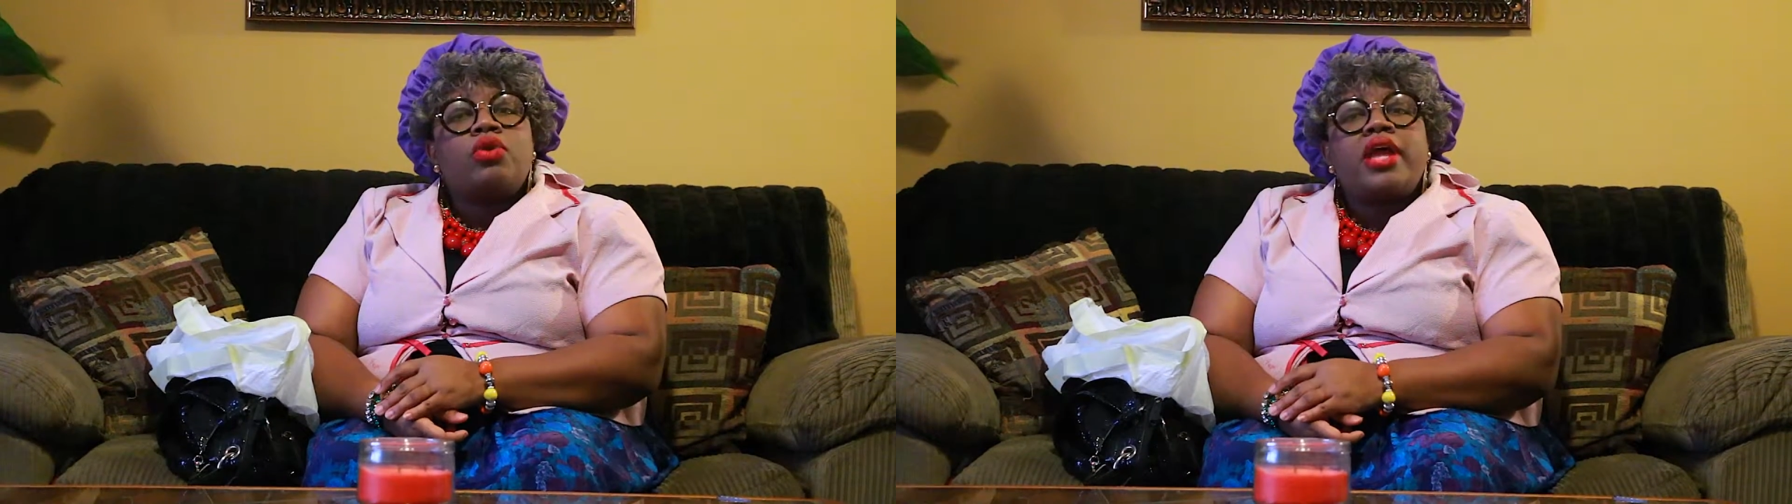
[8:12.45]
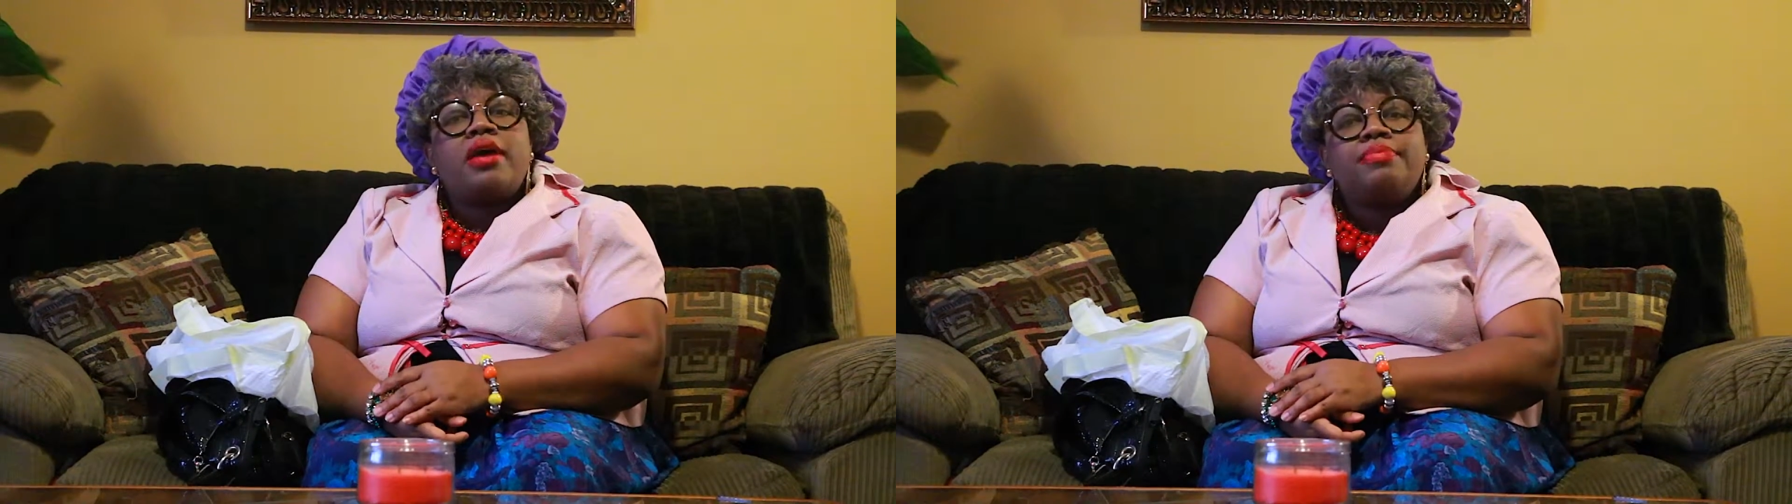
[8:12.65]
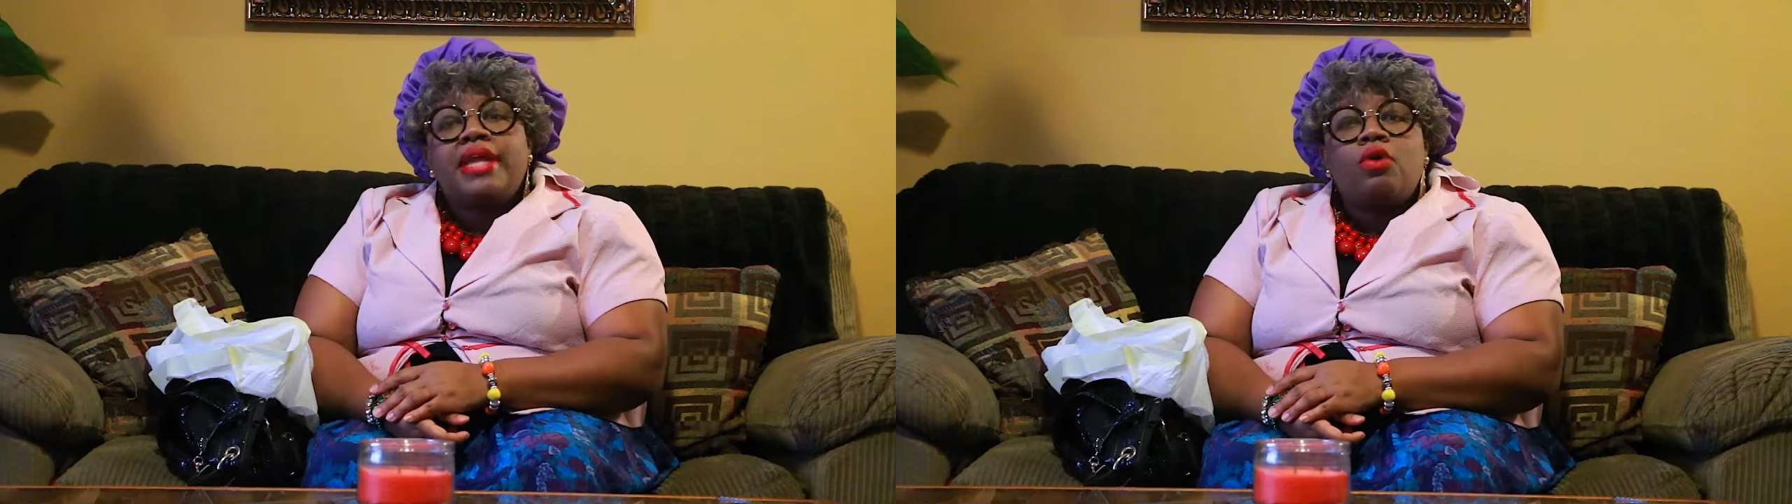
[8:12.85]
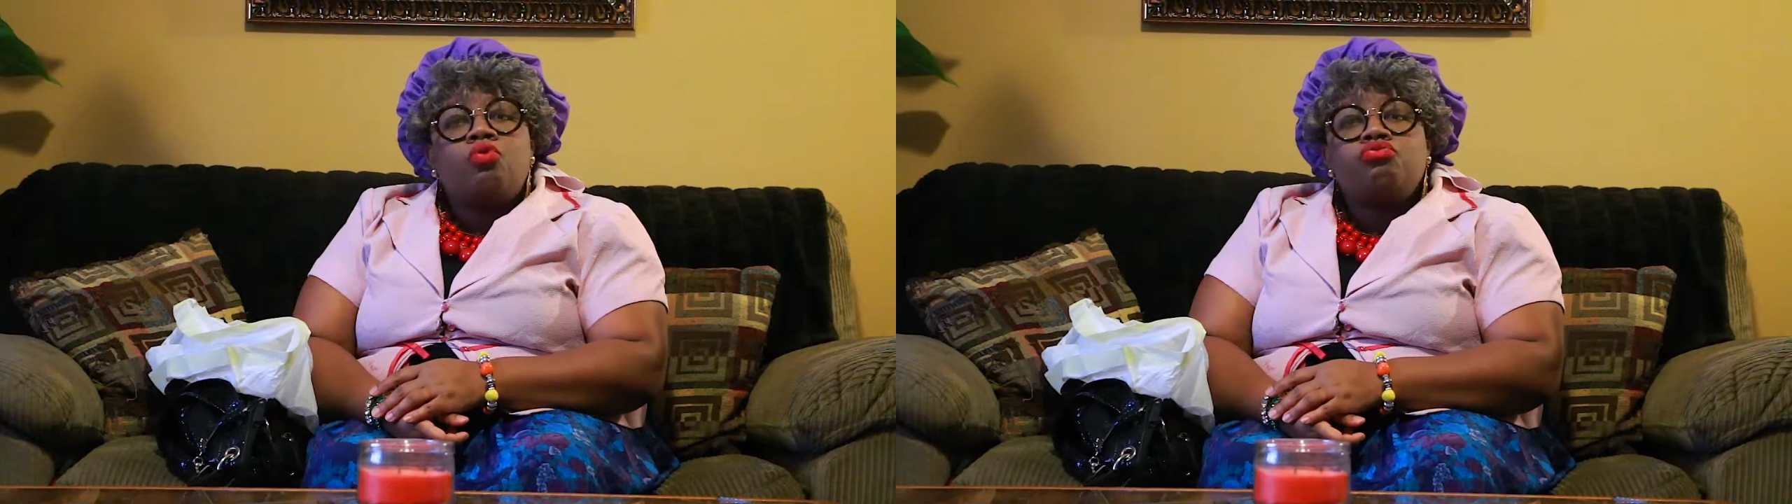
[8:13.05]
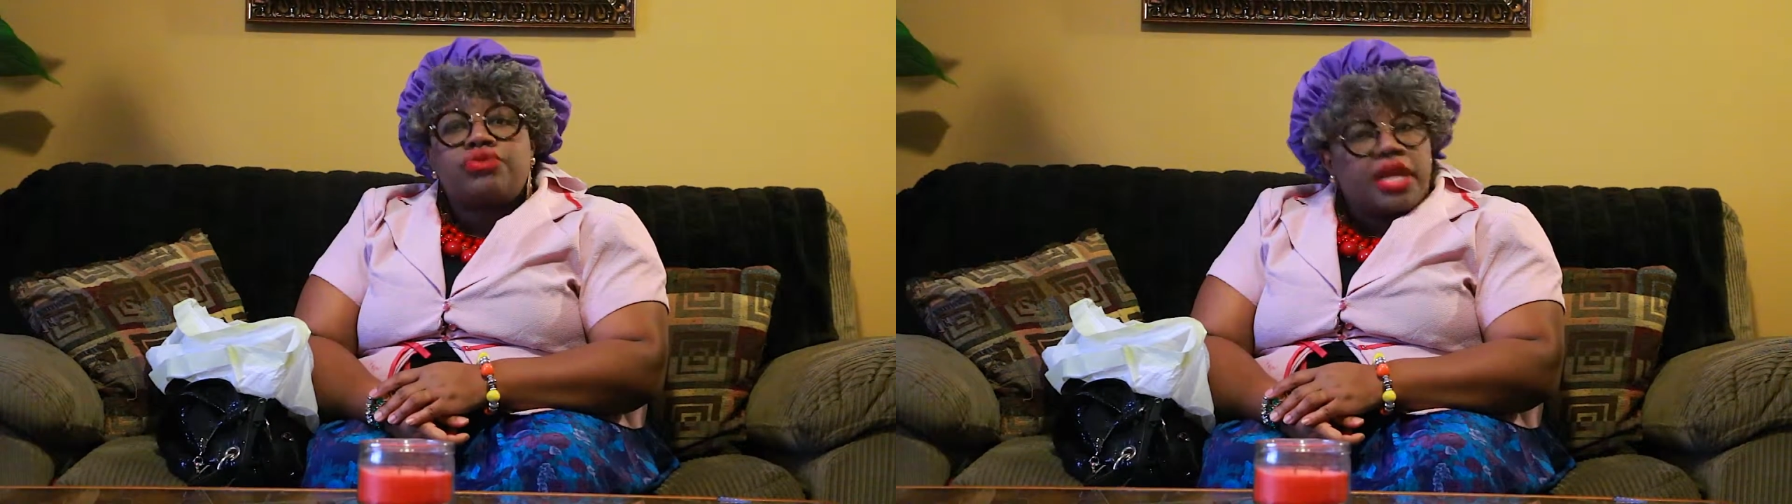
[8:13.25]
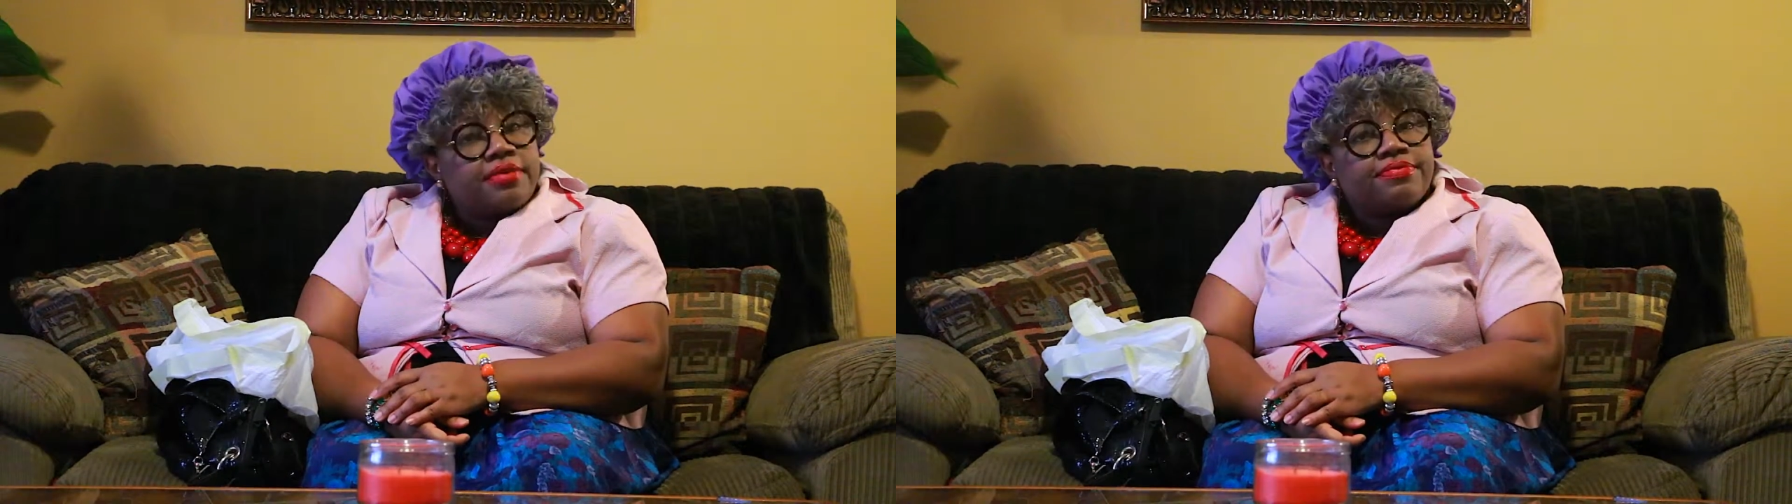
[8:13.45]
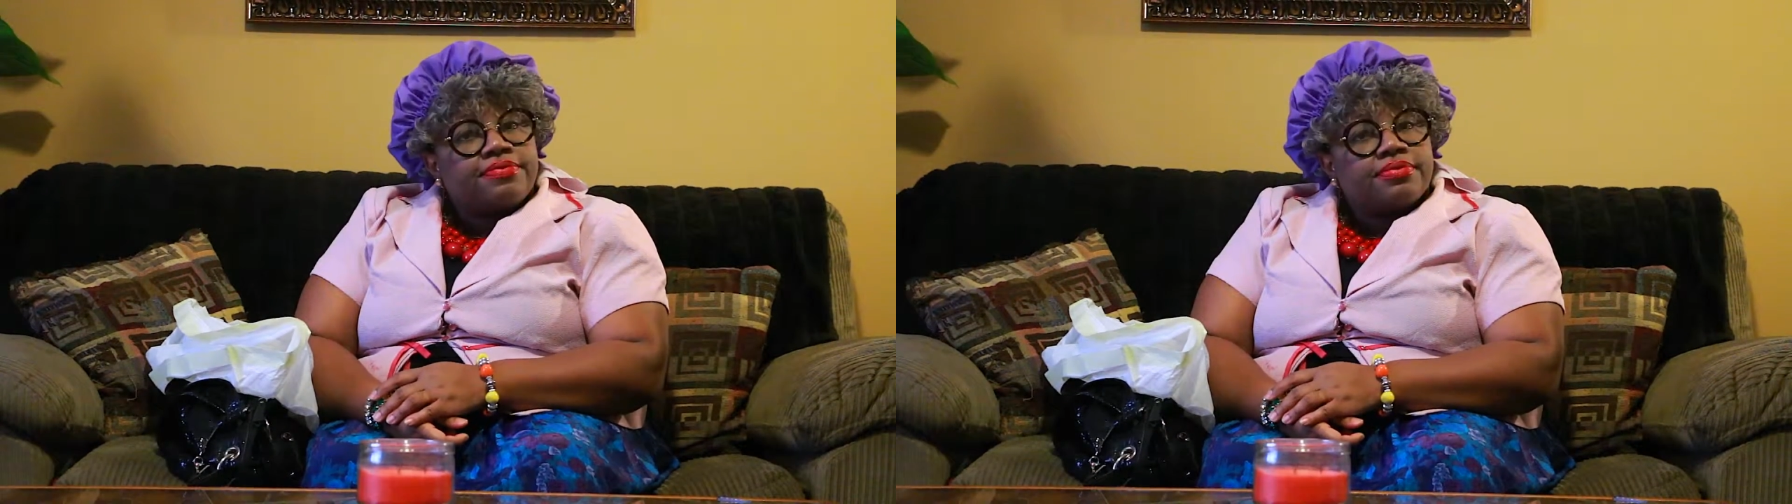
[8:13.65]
to heaven their own self.